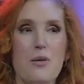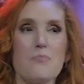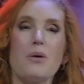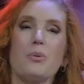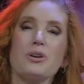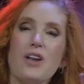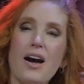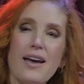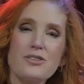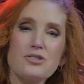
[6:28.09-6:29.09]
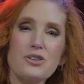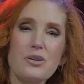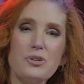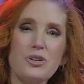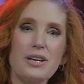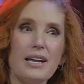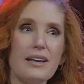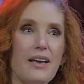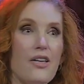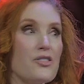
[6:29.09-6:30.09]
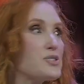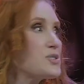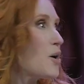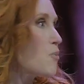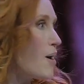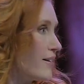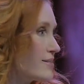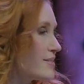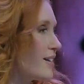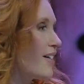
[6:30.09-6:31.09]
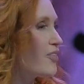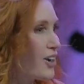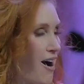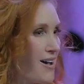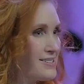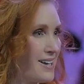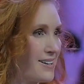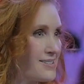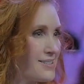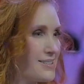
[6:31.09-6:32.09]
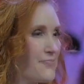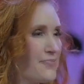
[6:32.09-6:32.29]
But we're not actually communicating the so what, the context.